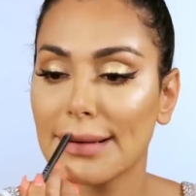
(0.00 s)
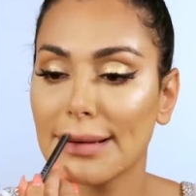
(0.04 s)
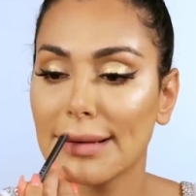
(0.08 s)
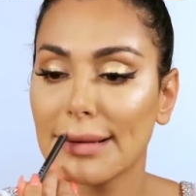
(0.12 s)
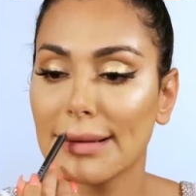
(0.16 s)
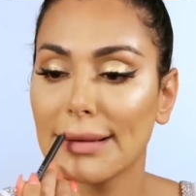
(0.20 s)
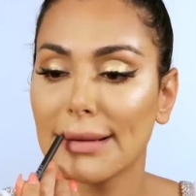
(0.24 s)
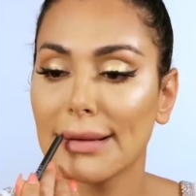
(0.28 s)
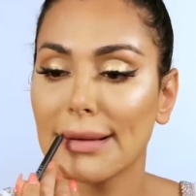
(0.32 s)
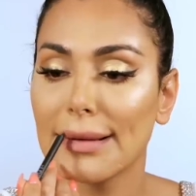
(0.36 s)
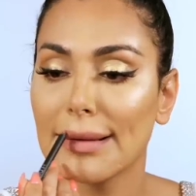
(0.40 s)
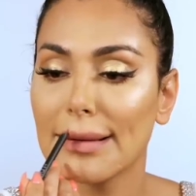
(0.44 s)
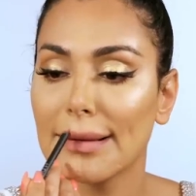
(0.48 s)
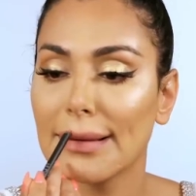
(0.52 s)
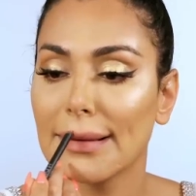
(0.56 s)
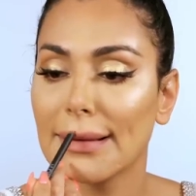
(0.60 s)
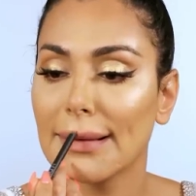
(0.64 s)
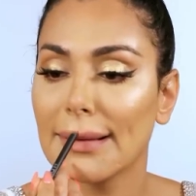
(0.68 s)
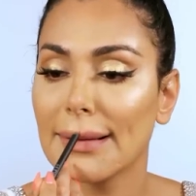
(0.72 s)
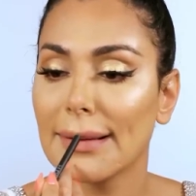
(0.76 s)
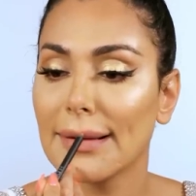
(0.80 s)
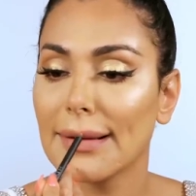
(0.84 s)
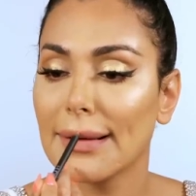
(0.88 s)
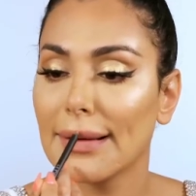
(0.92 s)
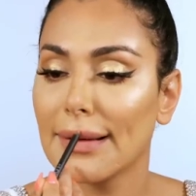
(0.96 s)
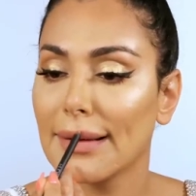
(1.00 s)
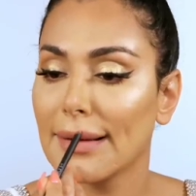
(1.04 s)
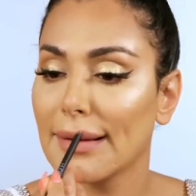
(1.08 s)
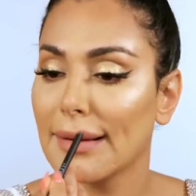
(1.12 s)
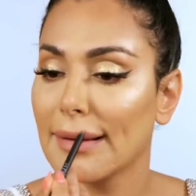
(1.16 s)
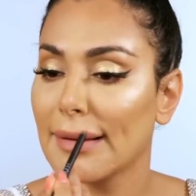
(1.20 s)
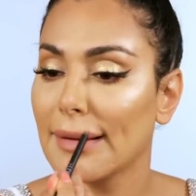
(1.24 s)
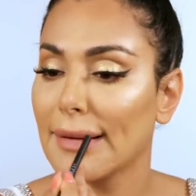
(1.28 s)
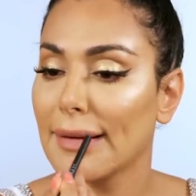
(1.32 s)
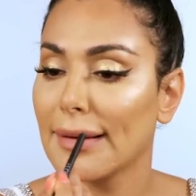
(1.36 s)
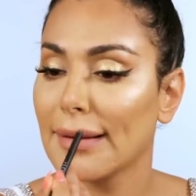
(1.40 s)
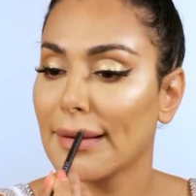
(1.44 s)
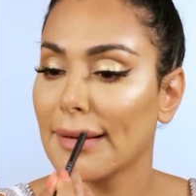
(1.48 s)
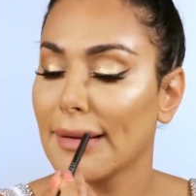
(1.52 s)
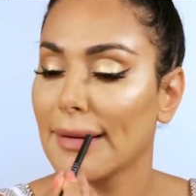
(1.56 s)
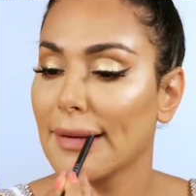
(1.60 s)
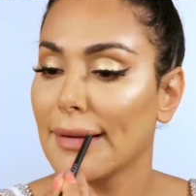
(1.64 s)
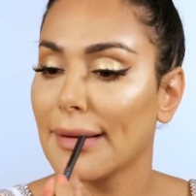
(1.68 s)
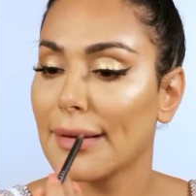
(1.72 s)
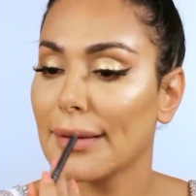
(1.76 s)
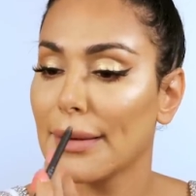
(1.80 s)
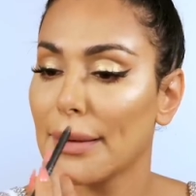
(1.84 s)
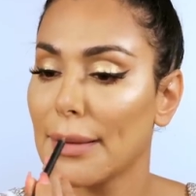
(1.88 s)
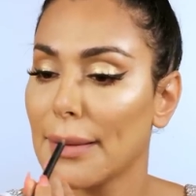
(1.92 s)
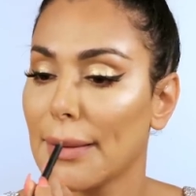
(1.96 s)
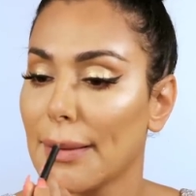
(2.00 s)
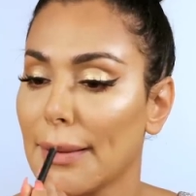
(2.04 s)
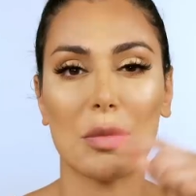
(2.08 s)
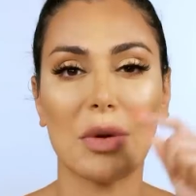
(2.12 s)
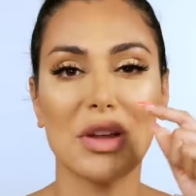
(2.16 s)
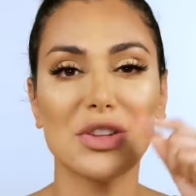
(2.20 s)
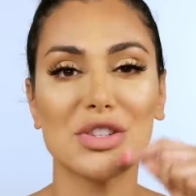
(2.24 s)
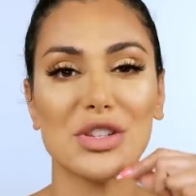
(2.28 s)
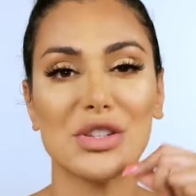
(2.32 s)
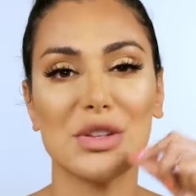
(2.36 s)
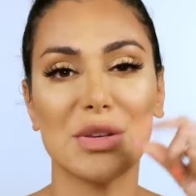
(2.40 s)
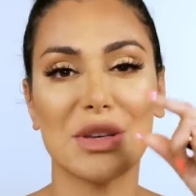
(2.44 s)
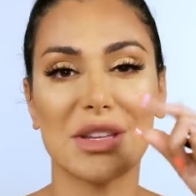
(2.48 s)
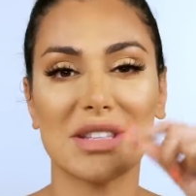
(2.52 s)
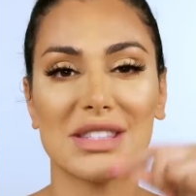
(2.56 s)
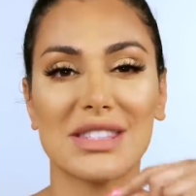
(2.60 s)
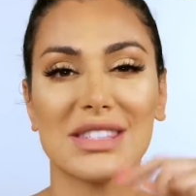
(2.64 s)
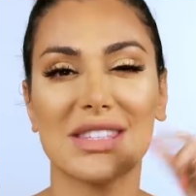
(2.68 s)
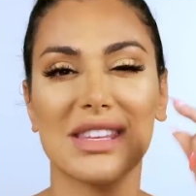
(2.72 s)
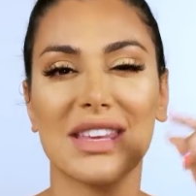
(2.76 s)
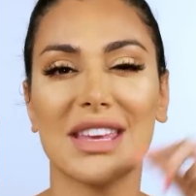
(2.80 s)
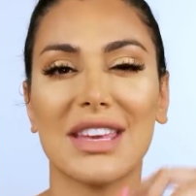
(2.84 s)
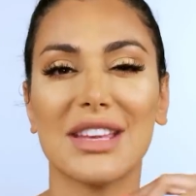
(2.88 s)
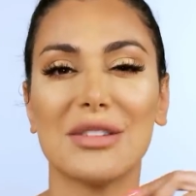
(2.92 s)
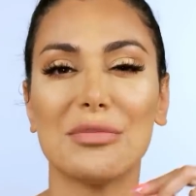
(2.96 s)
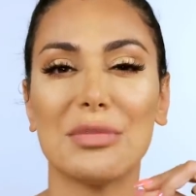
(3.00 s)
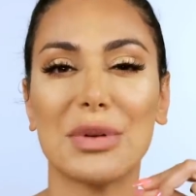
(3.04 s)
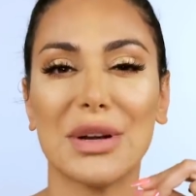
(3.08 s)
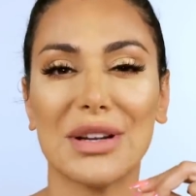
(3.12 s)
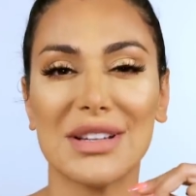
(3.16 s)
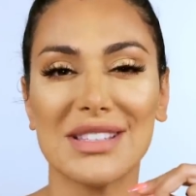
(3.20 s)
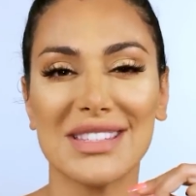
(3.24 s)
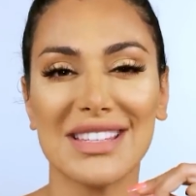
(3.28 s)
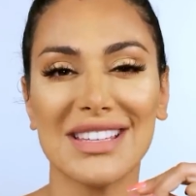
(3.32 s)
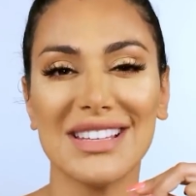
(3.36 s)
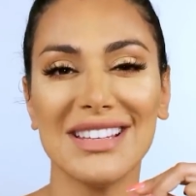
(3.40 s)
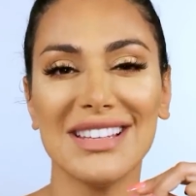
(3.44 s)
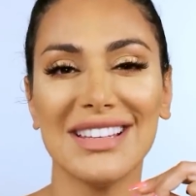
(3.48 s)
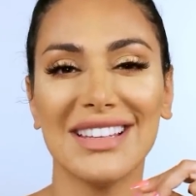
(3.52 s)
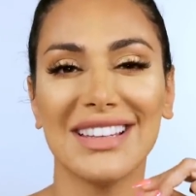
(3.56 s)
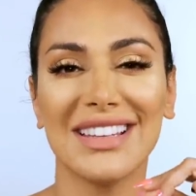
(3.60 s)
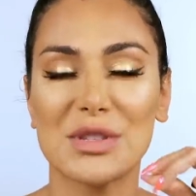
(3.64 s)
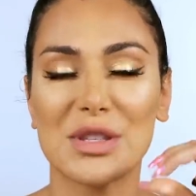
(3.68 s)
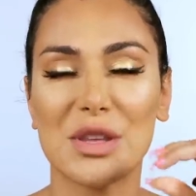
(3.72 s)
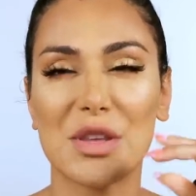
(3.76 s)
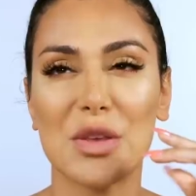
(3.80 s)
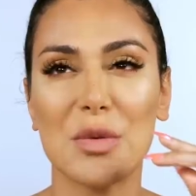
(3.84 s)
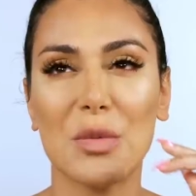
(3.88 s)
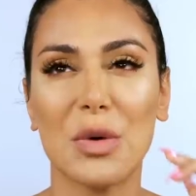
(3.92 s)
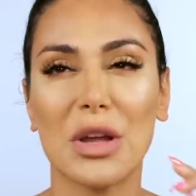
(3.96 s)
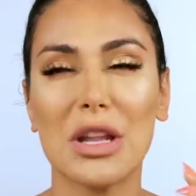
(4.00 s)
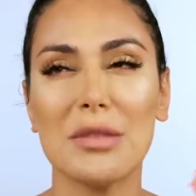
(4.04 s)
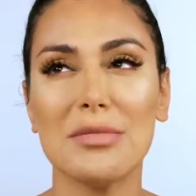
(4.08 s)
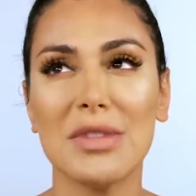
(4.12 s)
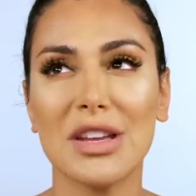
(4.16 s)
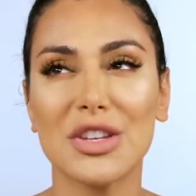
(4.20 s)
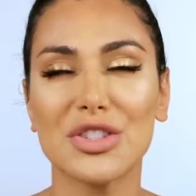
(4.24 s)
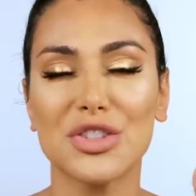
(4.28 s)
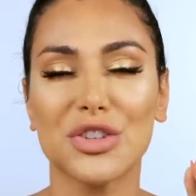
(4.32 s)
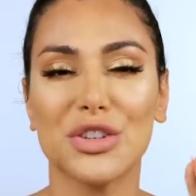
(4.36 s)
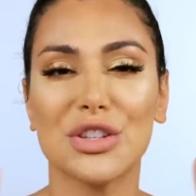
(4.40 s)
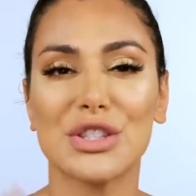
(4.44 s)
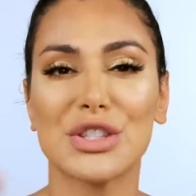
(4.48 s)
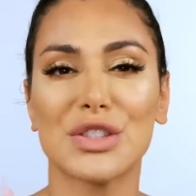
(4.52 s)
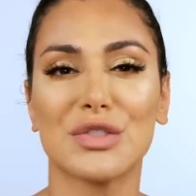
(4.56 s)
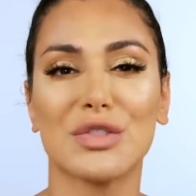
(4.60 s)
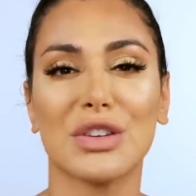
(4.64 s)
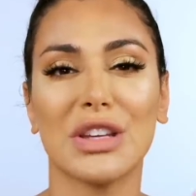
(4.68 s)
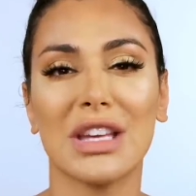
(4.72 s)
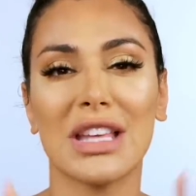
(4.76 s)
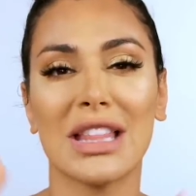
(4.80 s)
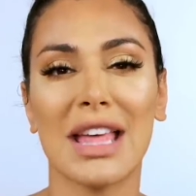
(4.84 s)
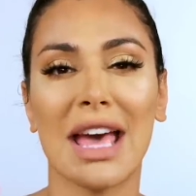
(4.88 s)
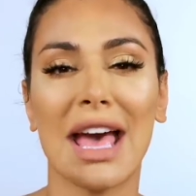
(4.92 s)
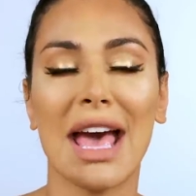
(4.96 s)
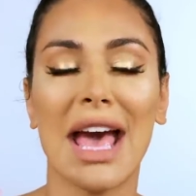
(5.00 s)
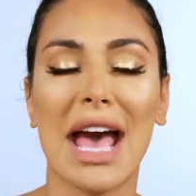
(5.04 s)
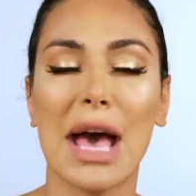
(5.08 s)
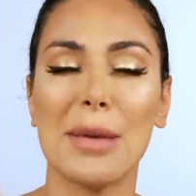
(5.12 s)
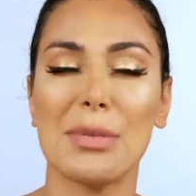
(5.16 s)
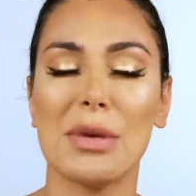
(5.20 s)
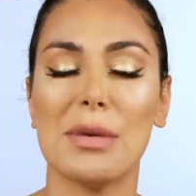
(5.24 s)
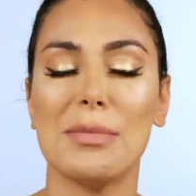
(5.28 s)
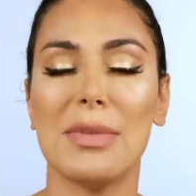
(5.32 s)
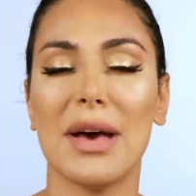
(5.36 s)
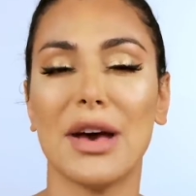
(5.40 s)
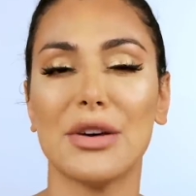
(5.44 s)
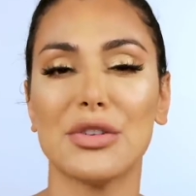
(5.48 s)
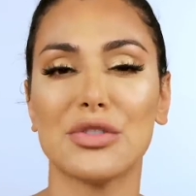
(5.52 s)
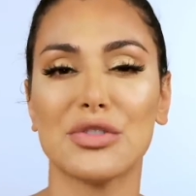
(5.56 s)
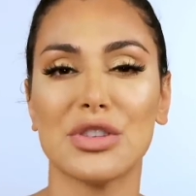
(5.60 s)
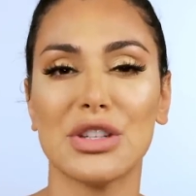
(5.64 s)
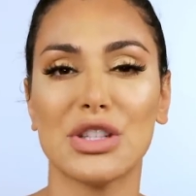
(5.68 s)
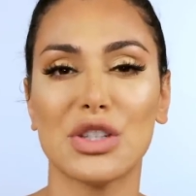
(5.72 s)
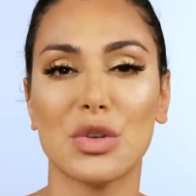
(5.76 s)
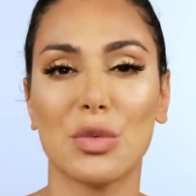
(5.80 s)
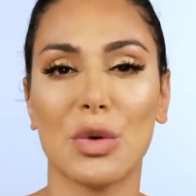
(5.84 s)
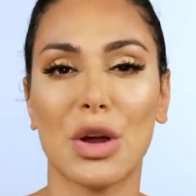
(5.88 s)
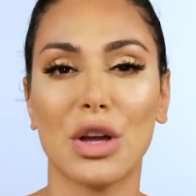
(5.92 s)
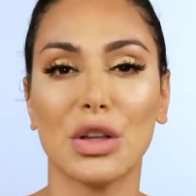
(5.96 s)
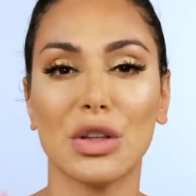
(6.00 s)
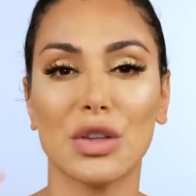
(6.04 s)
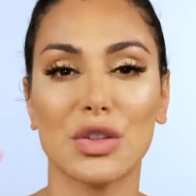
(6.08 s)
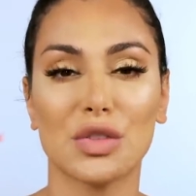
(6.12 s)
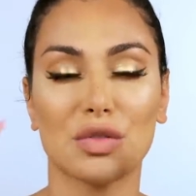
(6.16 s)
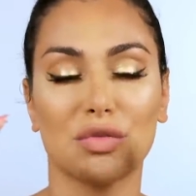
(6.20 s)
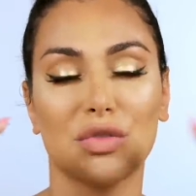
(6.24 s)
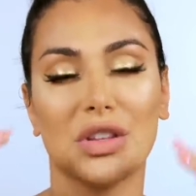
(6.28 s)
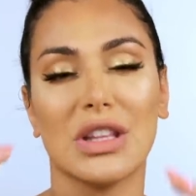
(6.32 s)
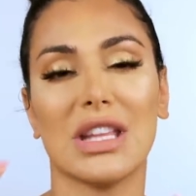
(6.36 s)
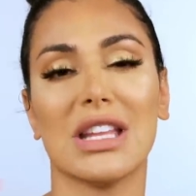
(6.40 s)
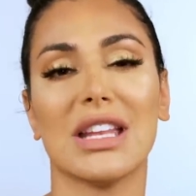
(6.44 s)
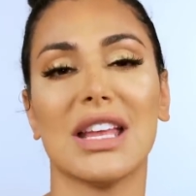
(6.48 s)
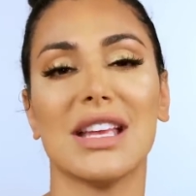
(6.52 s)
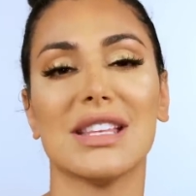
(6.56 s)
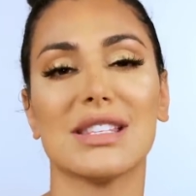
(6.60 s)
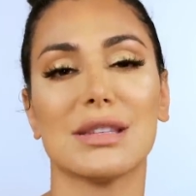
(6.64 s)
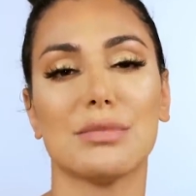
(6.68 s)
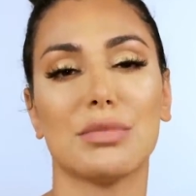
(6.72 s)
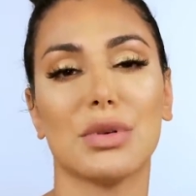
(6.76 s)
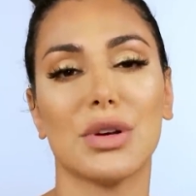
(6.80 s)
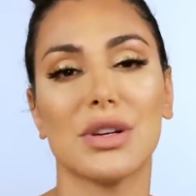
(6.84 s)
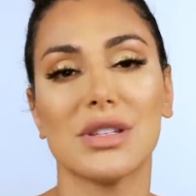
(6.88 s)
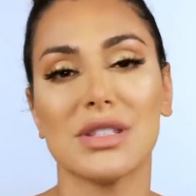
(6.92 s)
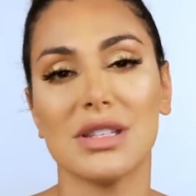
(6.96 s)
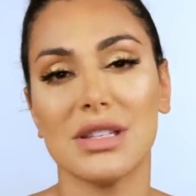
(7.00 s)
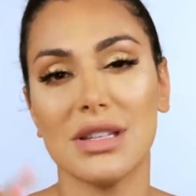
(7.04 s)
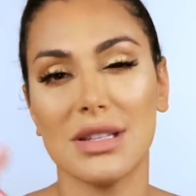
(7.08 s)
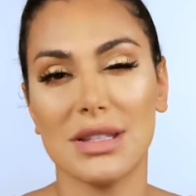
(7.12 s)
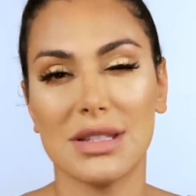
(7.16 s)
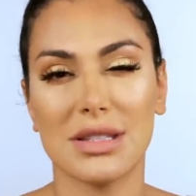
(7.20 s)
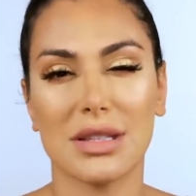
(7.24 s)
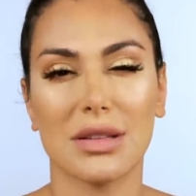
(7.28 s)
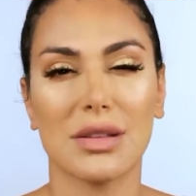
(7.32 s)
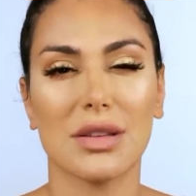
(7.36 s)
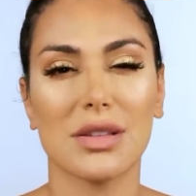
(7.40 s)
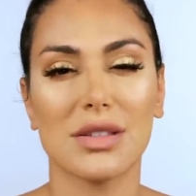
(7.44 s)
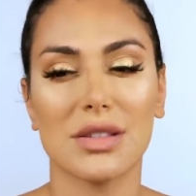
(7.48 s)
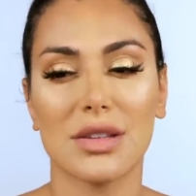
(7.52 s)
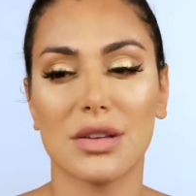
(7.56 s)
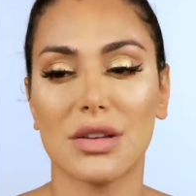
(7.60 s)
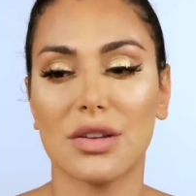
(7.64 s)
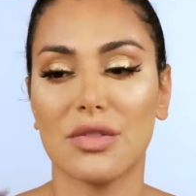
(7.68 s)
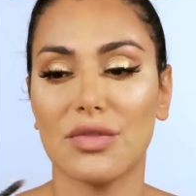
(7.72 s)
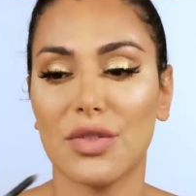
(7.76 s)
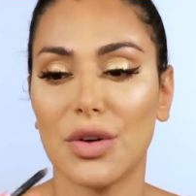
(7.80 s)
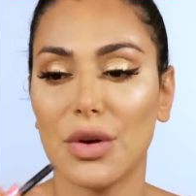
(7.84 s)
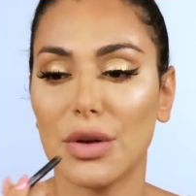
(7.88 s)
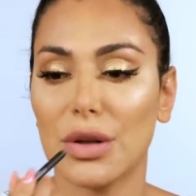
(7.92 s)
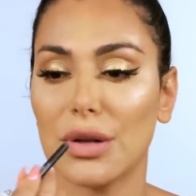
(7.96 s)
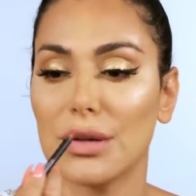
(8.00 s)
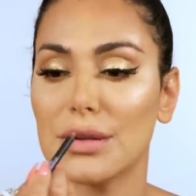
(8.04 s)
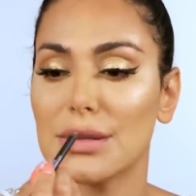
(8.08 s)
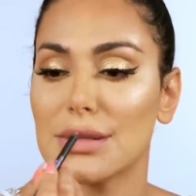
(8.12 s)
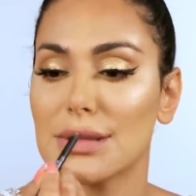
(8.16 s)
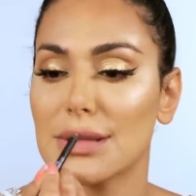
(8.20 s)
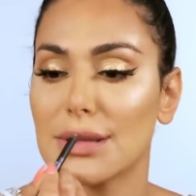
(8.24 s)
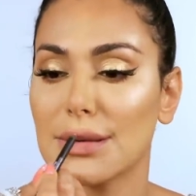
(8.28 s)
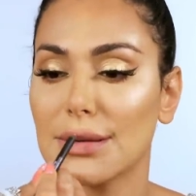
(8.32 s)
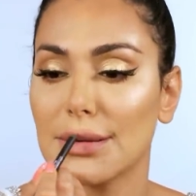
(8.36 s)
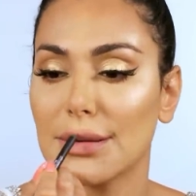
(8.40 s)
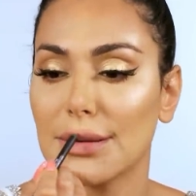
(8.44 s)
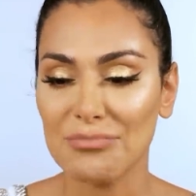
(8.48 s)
And a lot of times when people overline, they overline so much and you can see it in person. So you wanna make sure it's really that happy boundary to where it looks really nice in person and still looks good in photos.